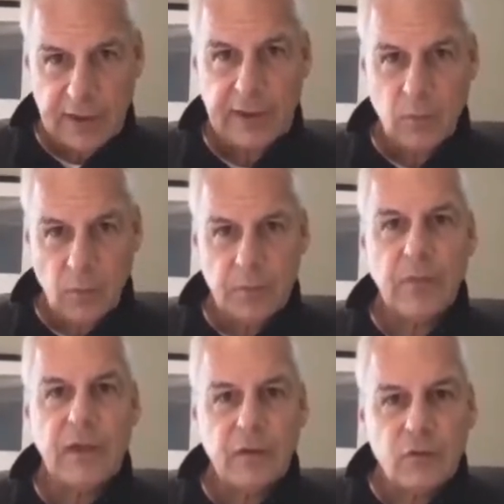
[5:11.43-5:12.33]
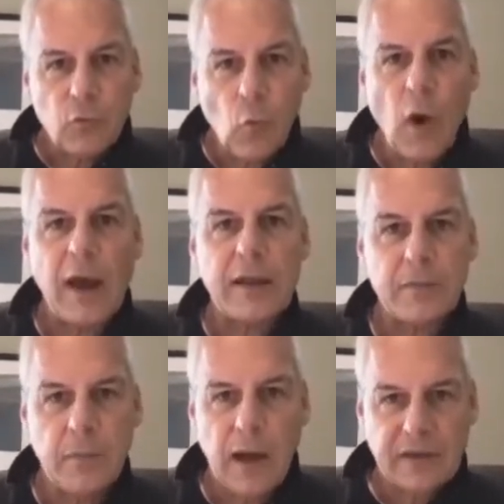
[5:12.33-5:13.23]
Okay. He
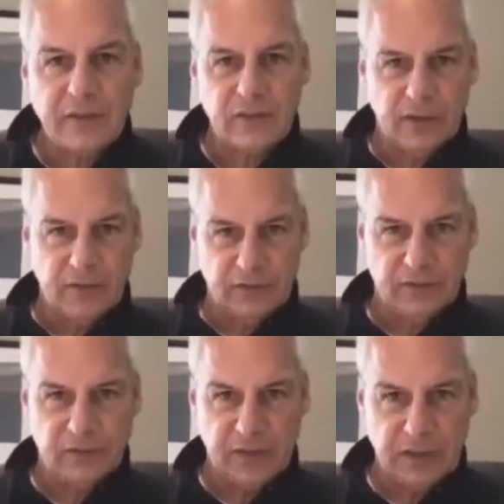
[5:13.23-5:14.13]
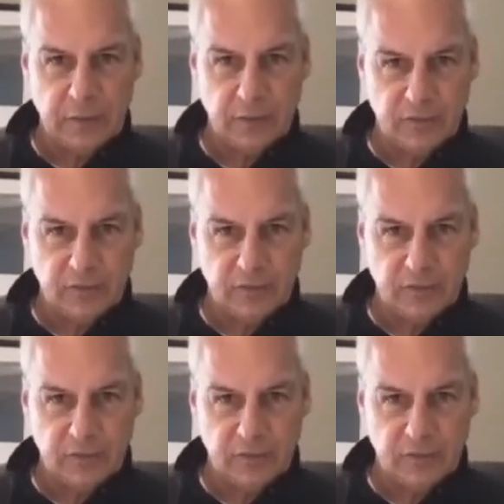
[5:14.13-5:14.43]
wanted my self-esteem